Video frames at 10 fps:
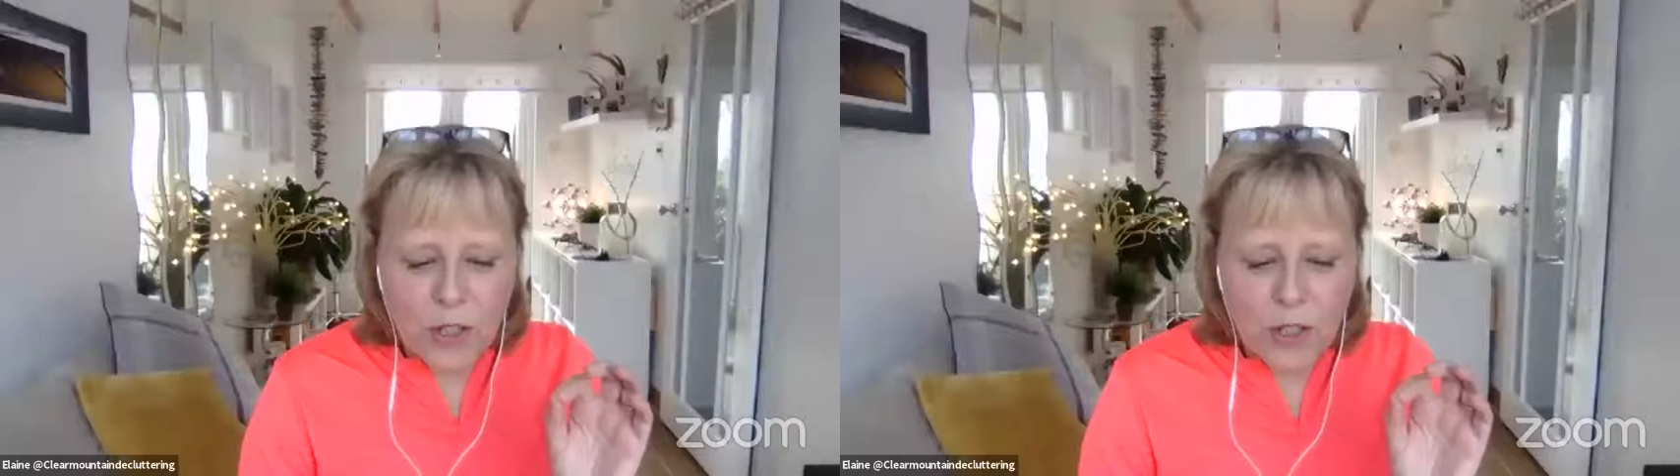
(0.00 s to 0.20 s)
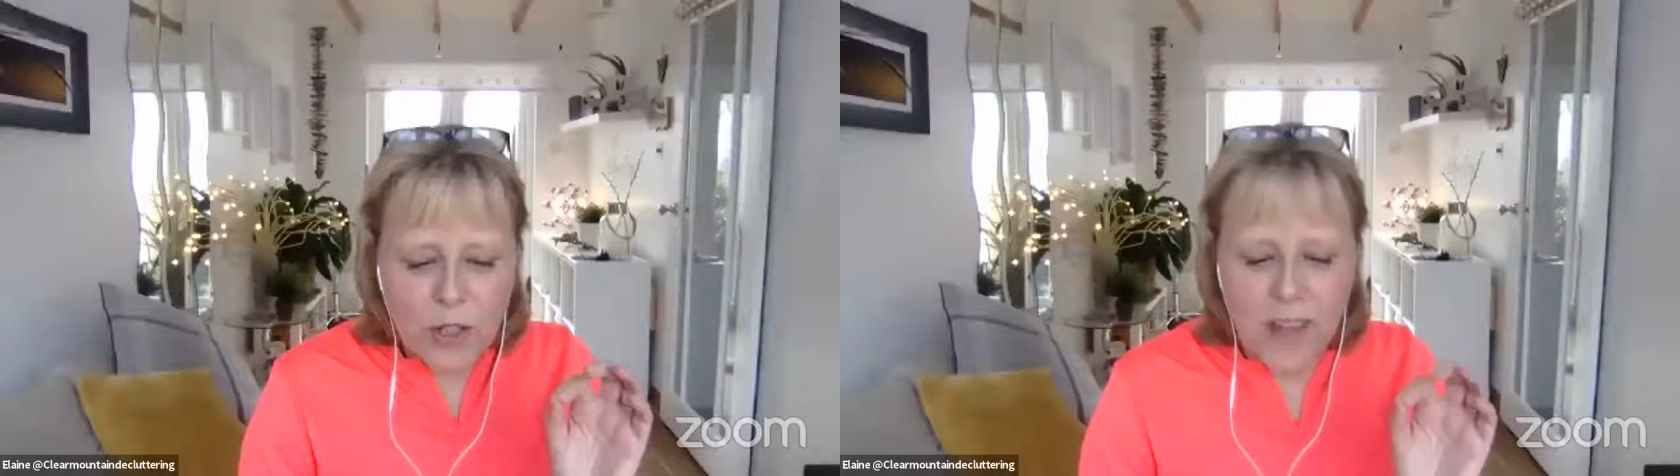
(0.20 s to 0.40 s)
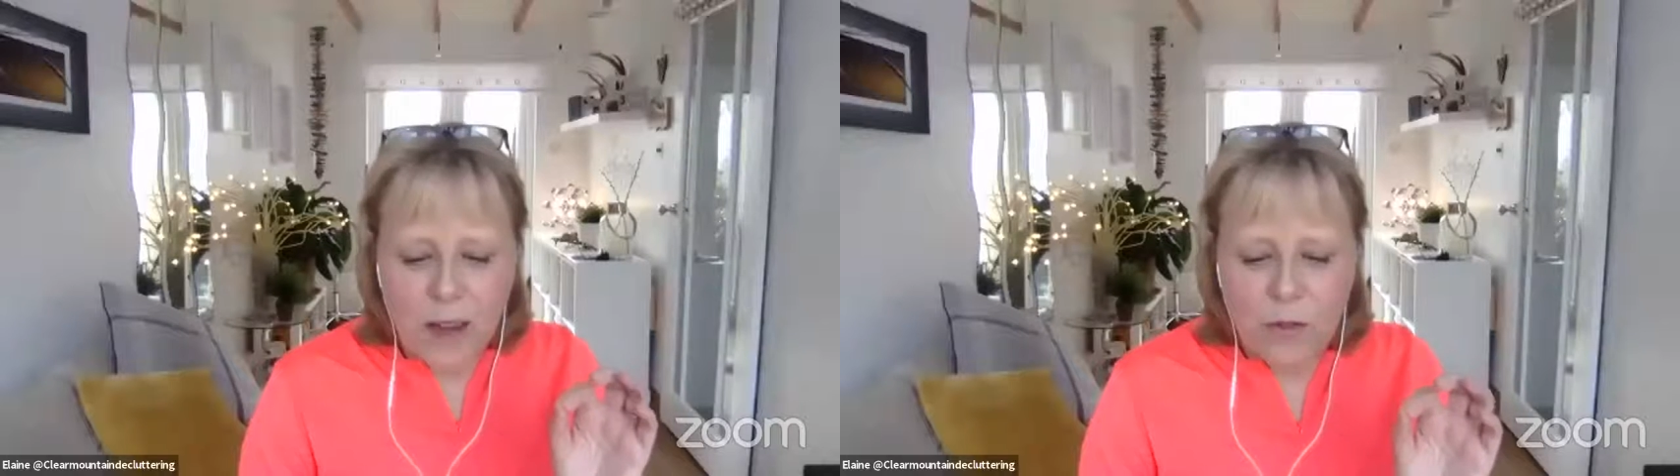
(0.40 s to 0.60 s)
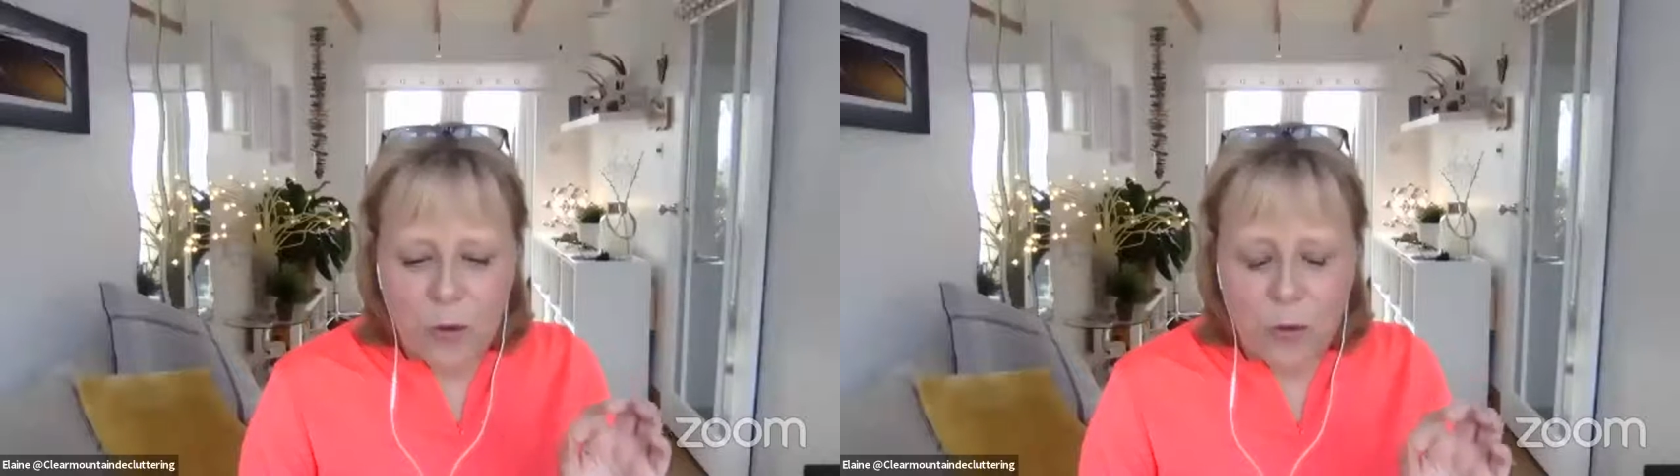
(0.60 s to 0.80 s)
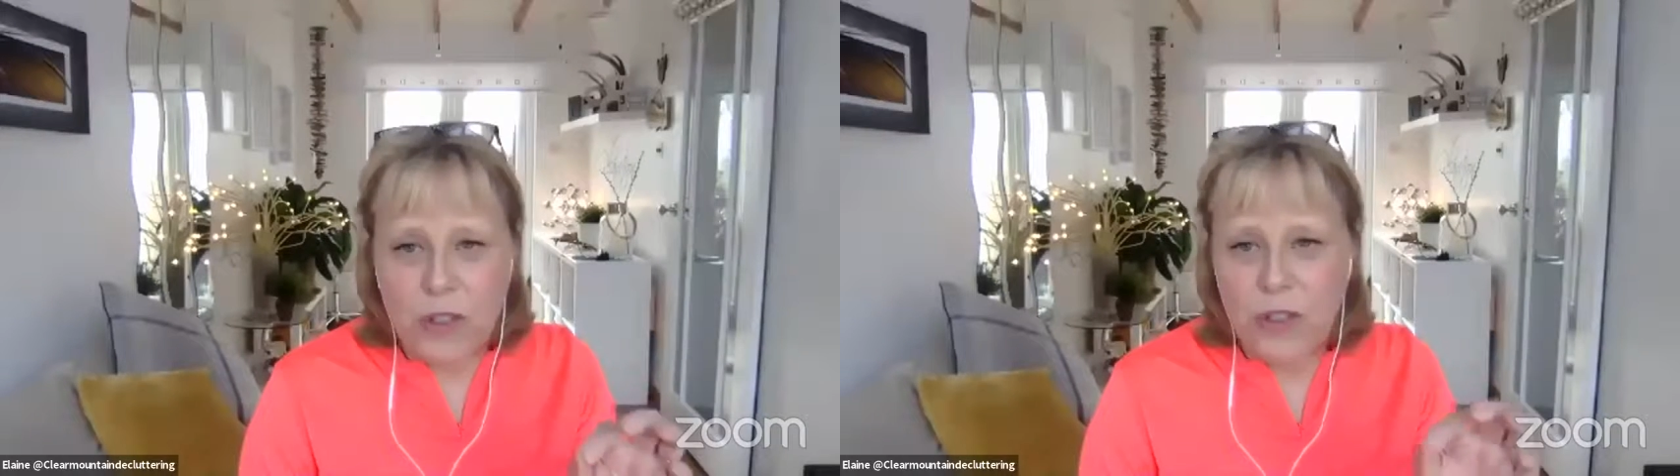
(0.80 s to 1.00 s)
of the
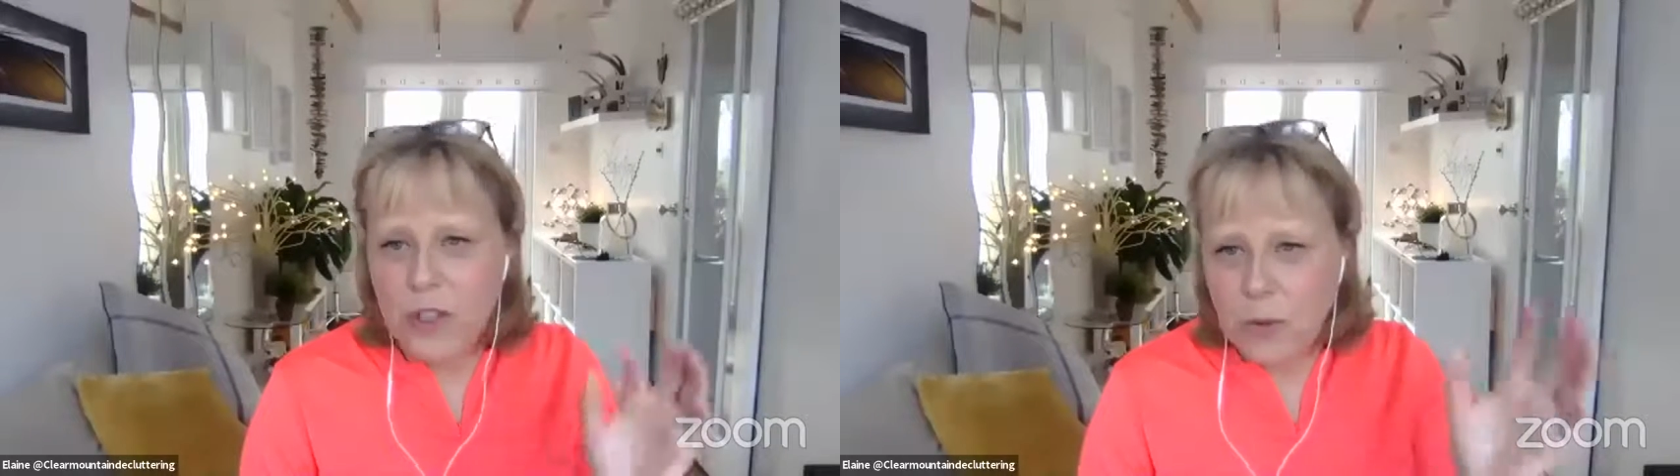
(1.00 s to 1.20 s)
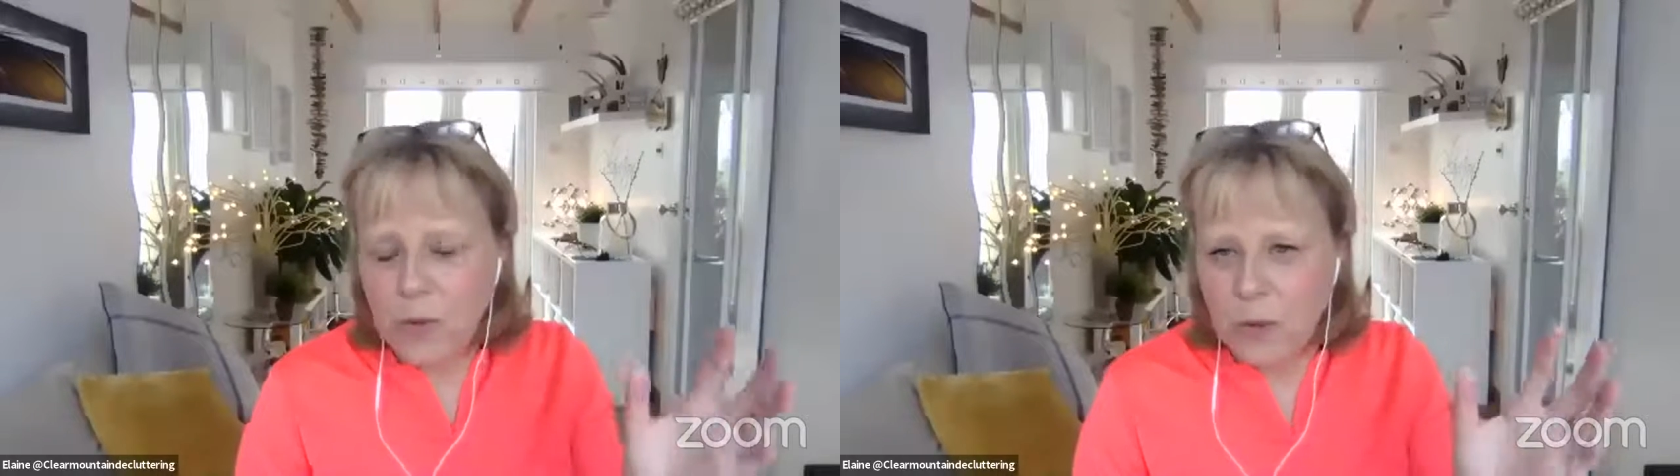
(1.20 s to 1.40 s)
outdoors. So